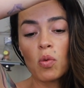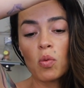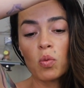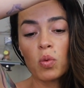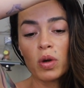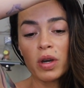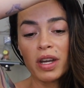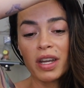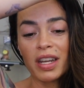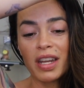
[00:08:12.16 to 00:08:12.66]

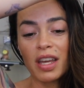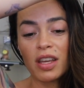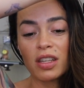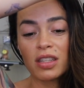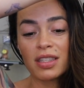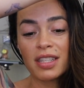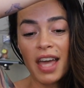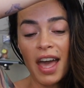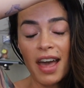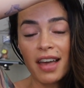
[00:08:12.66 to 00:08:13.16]
would
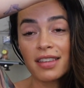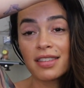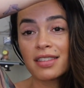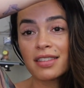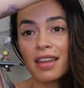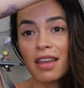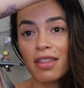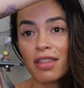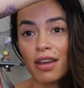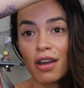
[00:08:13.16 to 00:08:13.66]

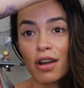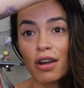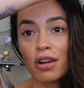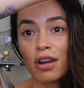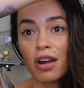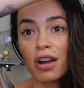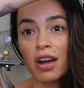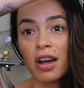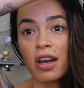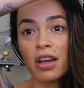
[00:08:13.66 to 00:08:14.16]
test
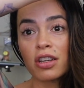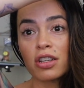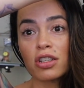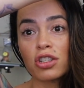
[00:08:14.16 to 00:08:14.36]
their